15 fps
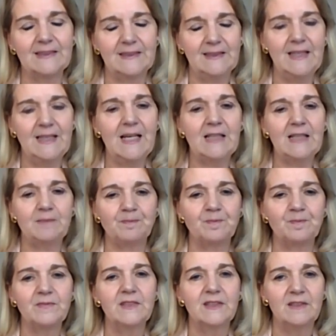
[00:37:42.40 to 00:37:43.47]
Yeah.
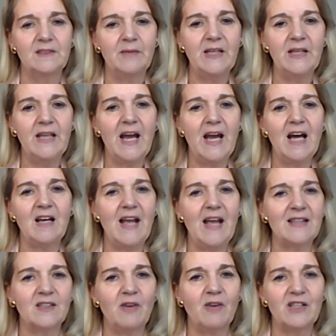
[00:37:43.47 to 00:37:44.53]
But yeah,
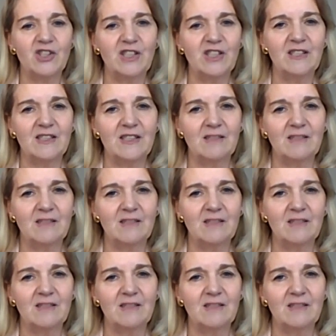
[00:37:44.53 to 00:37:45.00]
questions.